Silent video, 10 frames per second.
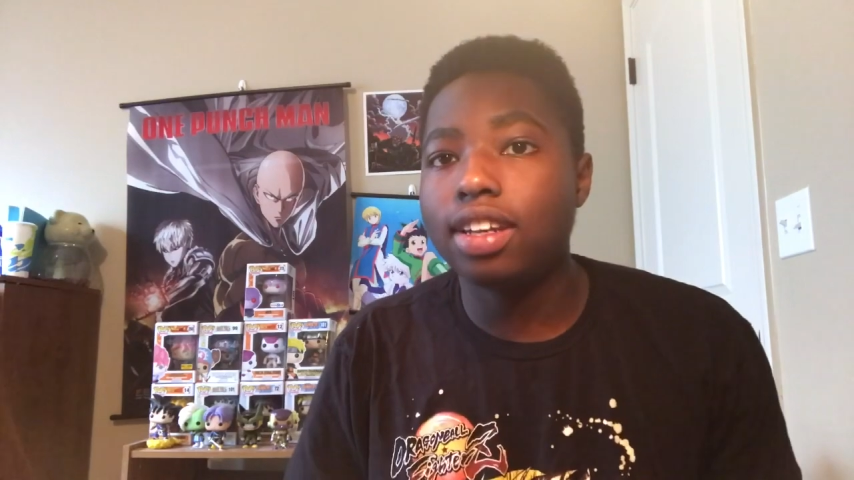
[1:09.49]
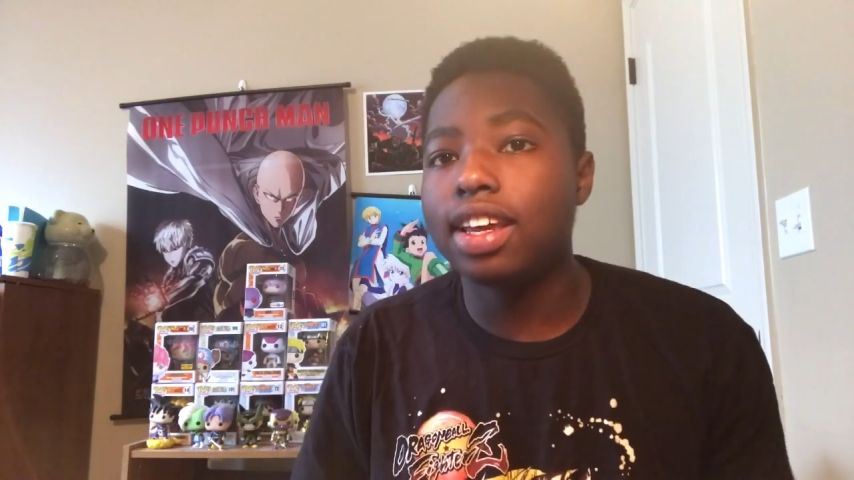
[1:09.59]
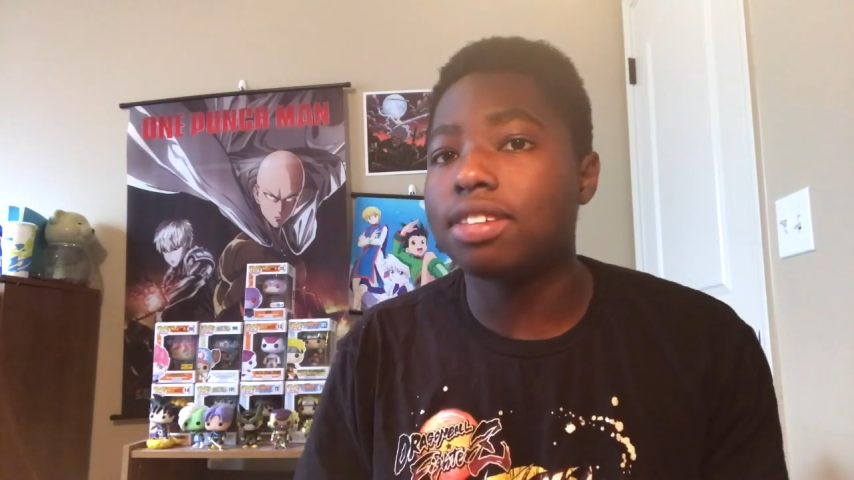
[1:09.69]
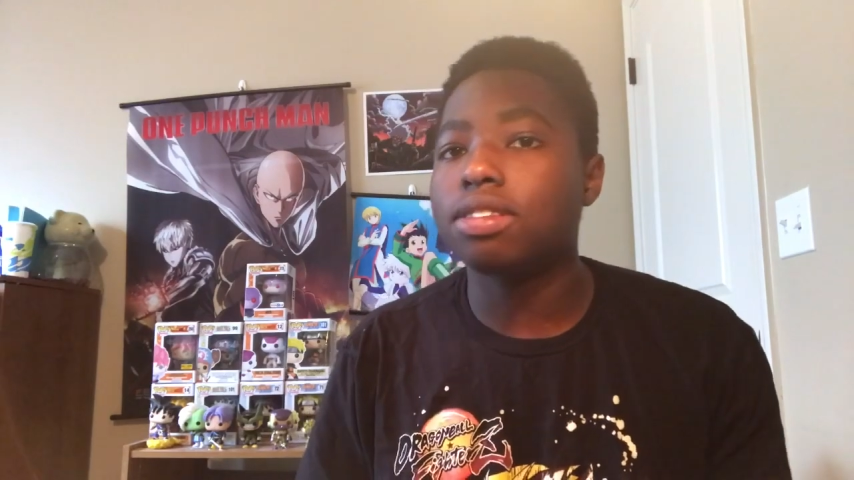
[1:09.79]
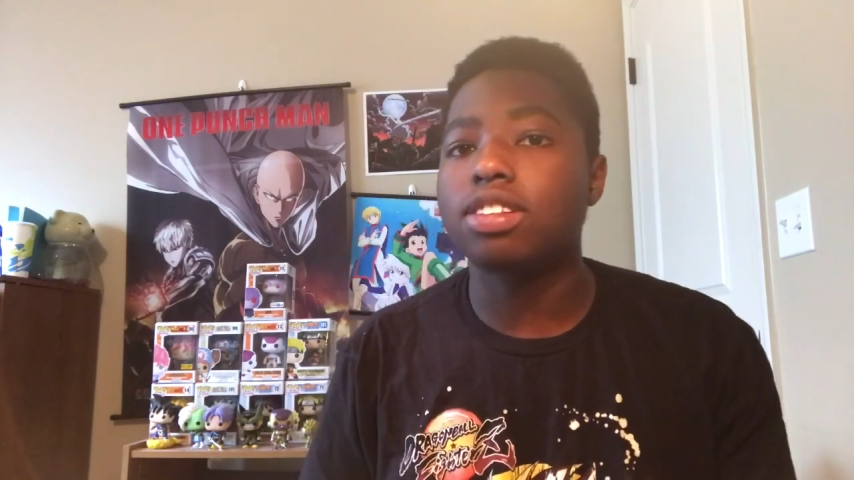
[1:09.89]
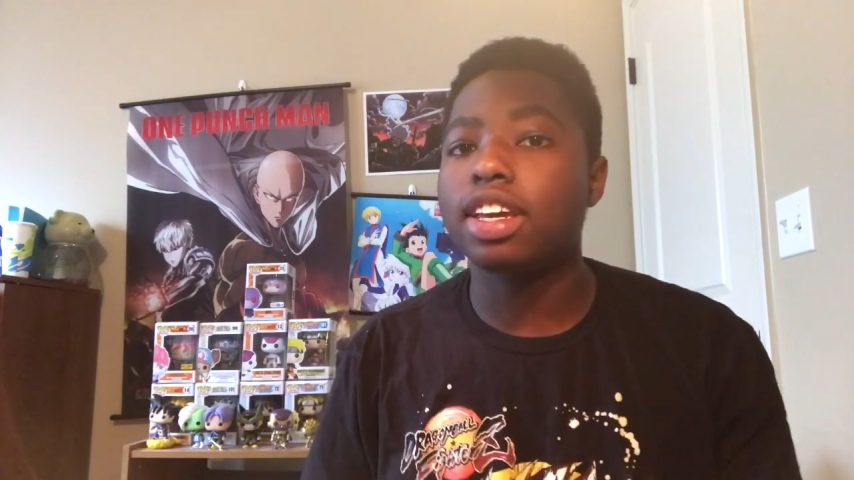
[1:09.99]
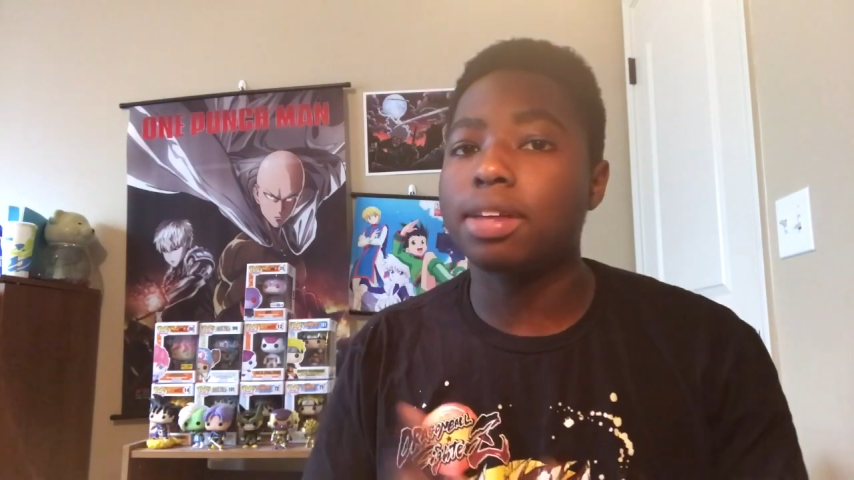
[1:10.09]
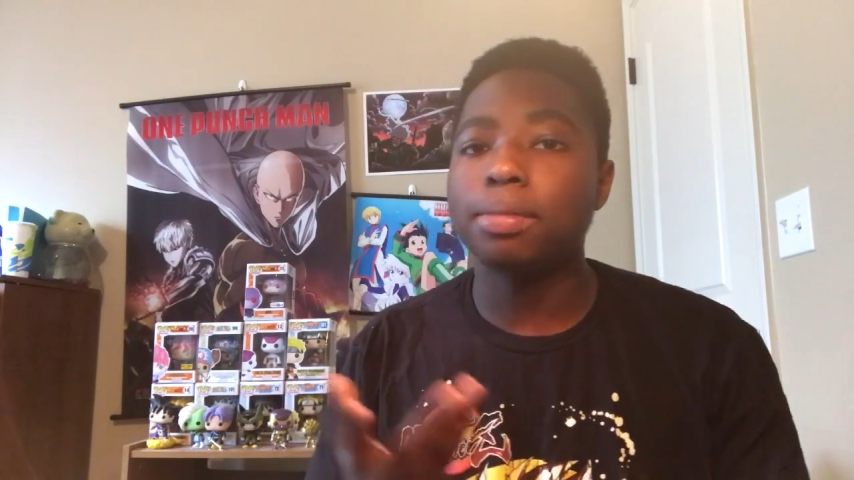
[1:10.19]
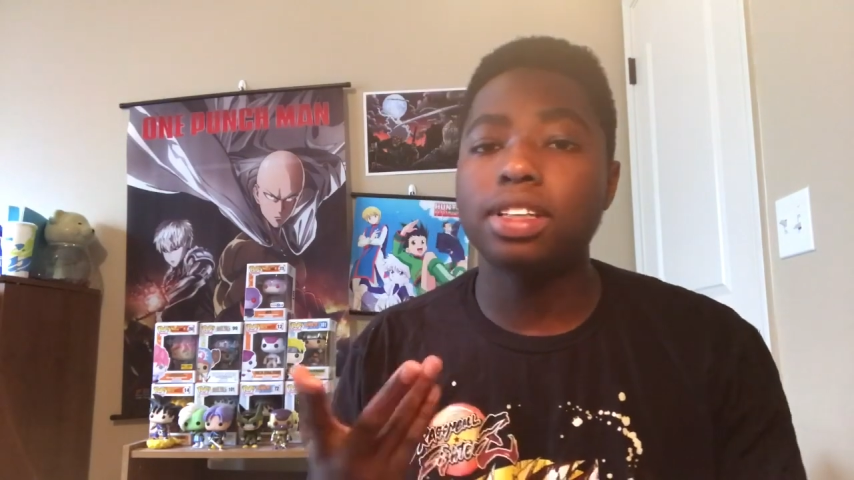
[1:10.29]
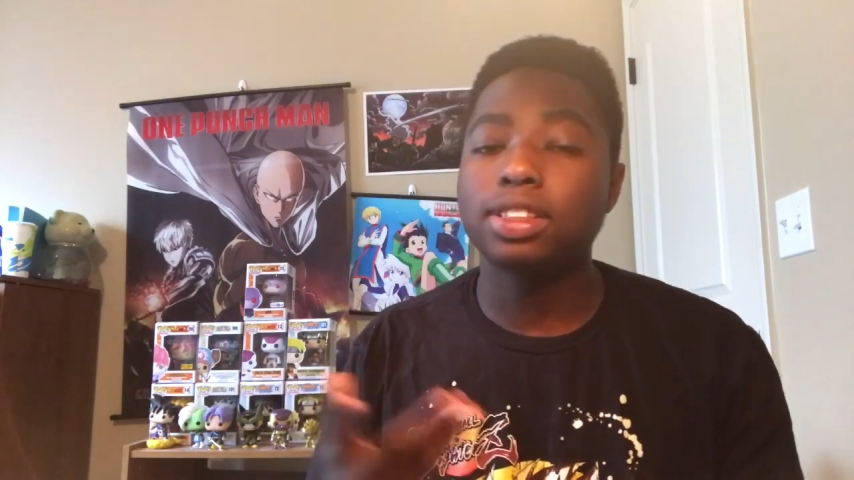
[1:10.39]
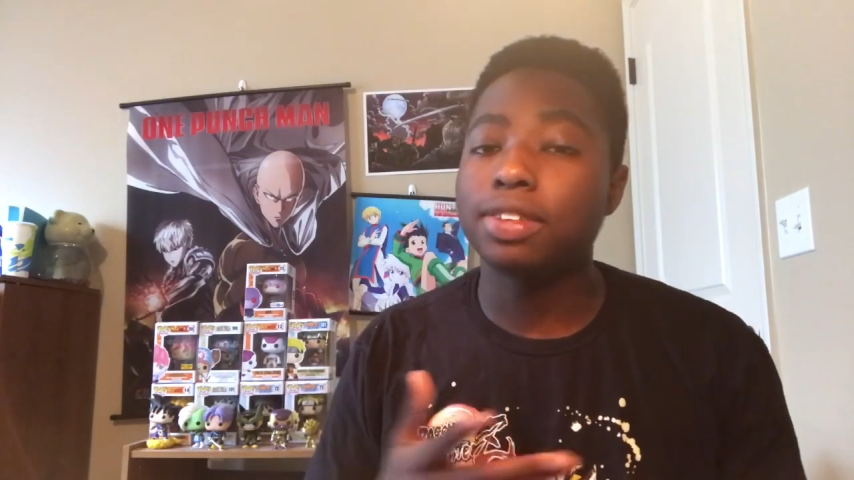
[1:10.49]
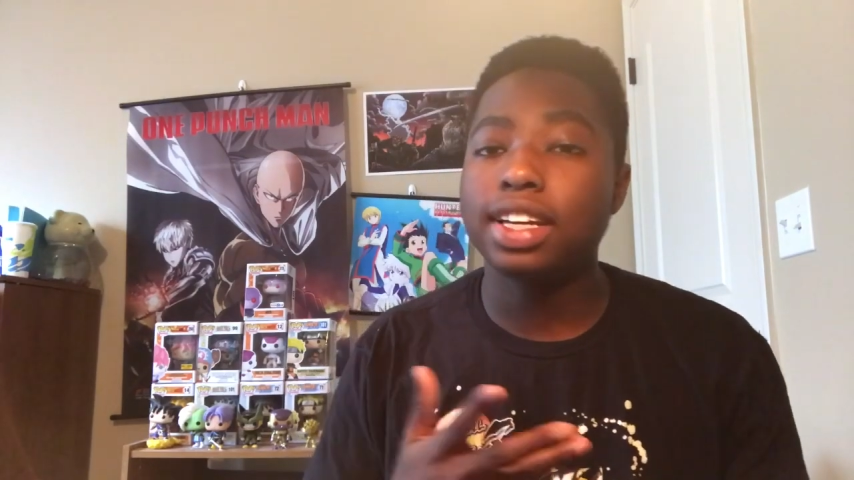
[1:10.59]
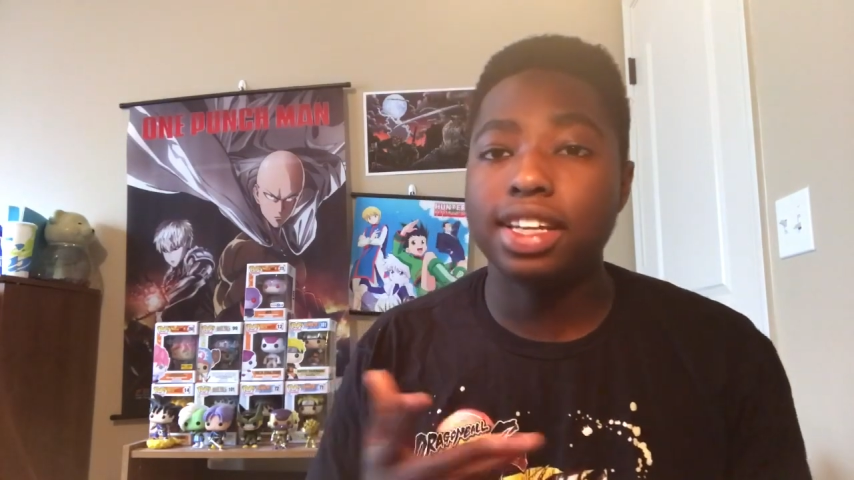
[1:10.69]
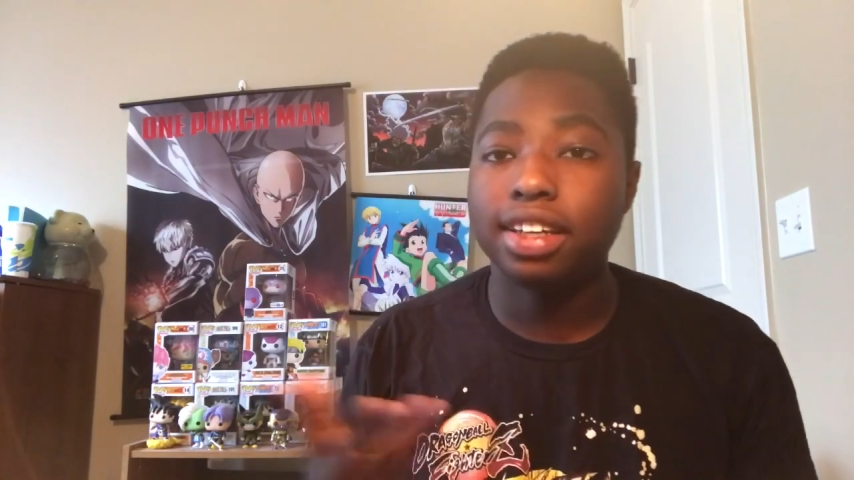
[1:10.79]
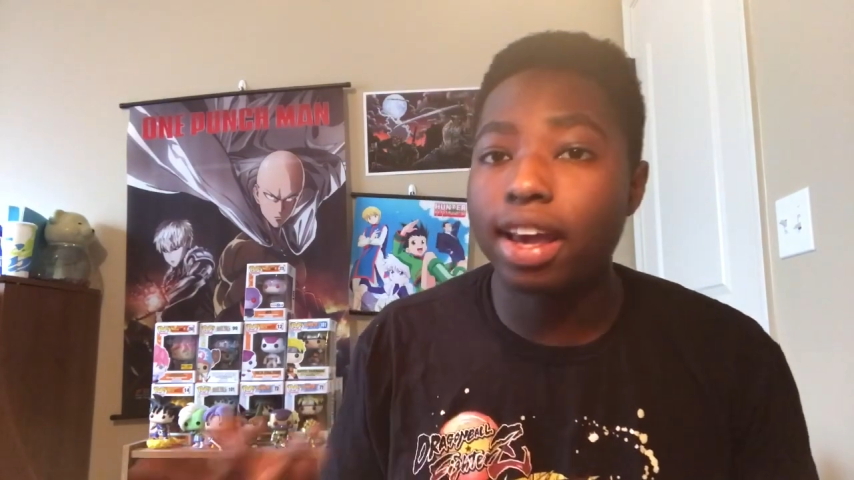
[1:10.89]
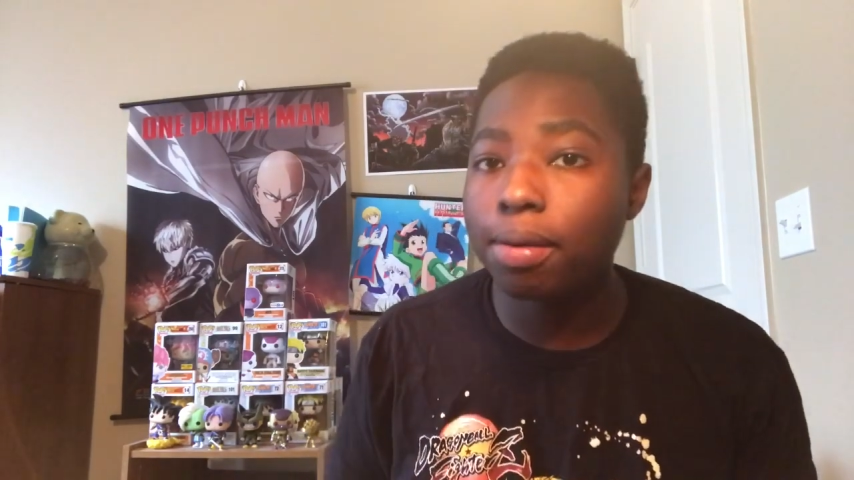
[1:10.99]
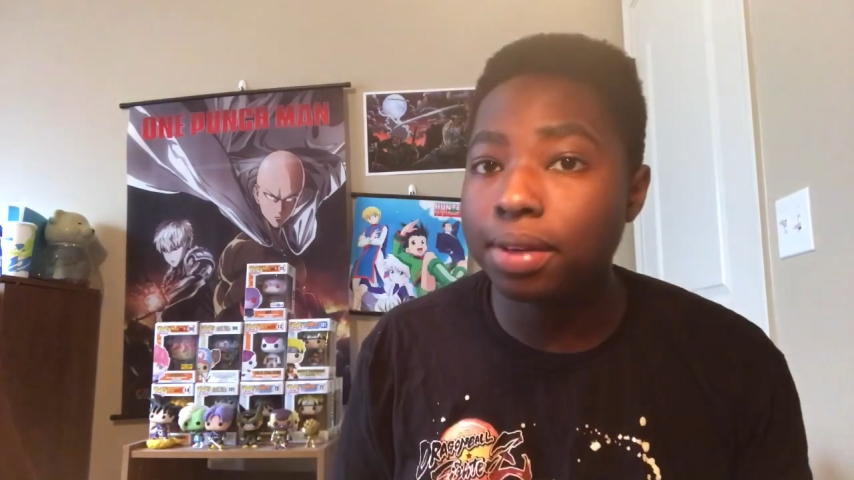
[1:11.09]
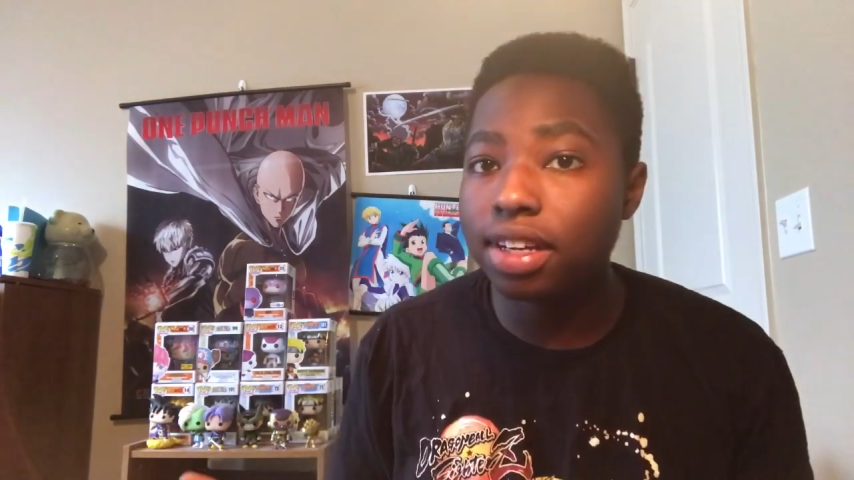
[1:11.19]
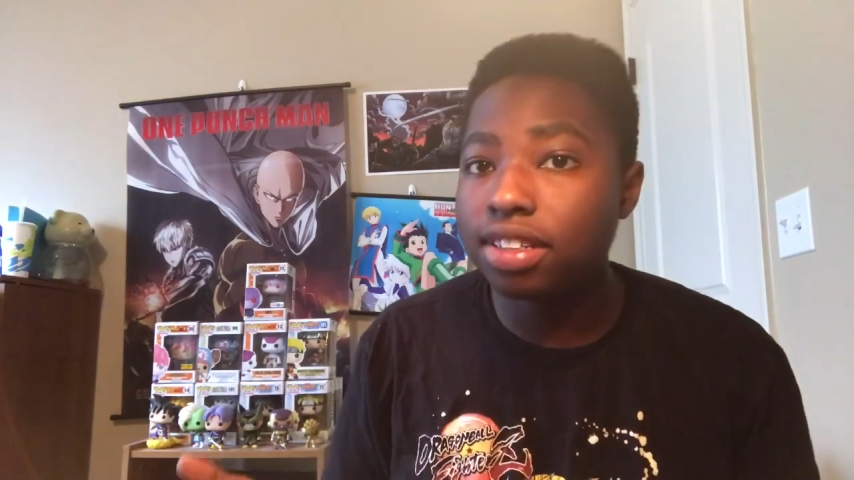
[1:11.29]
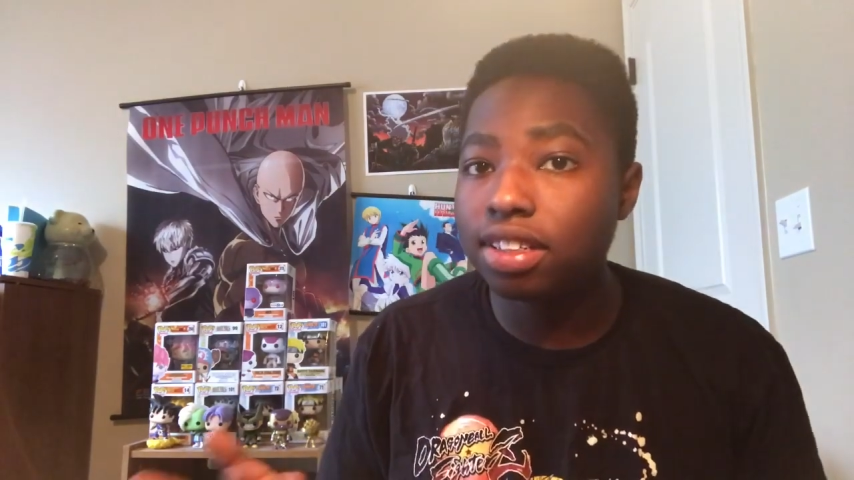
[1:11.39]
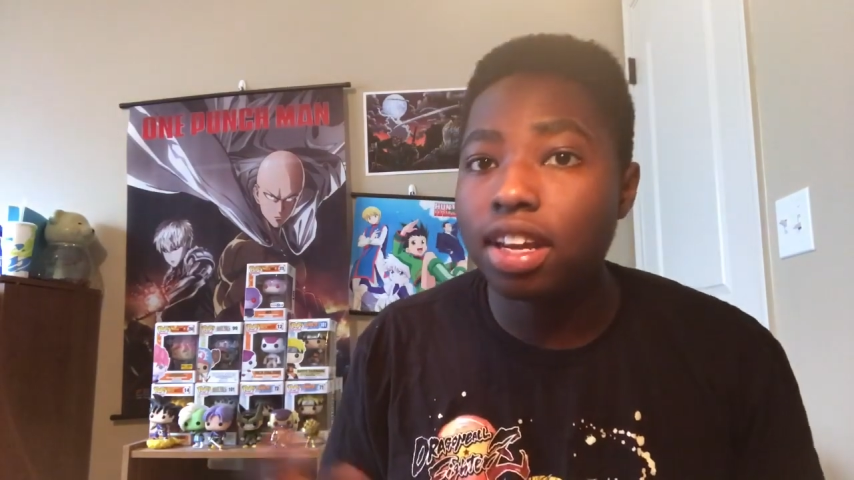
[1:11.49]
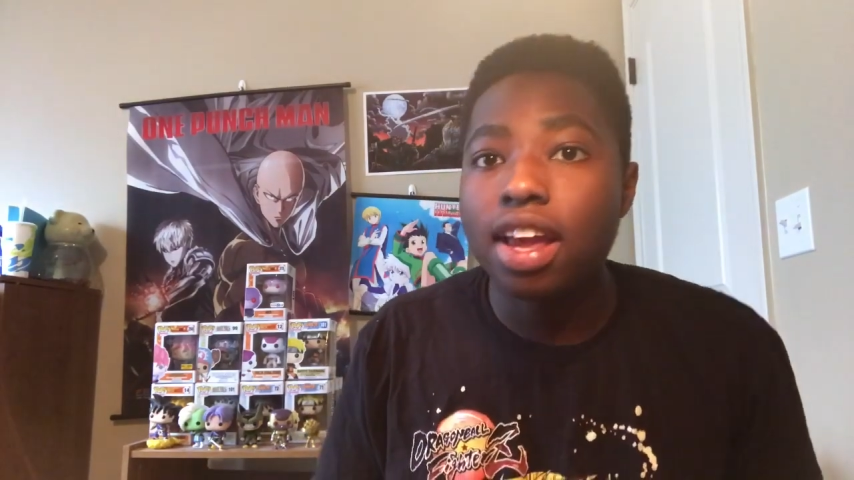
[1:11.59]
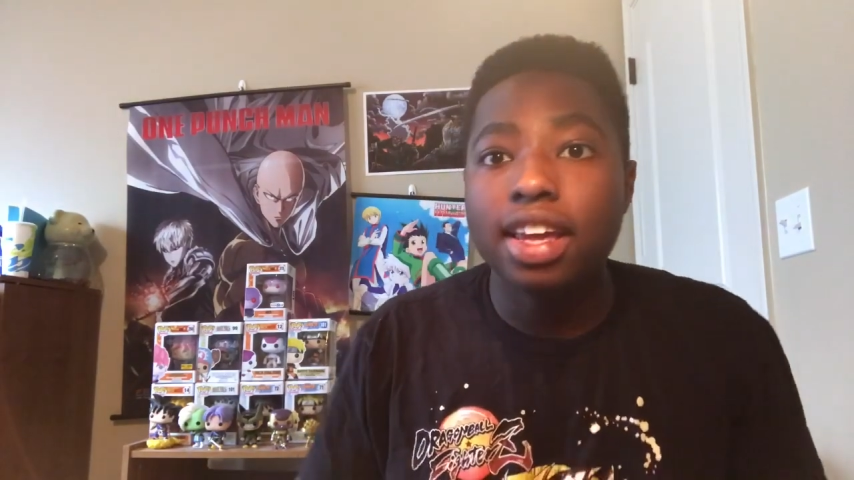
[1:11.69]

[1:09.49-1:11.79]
He hasn't taken much of any damage.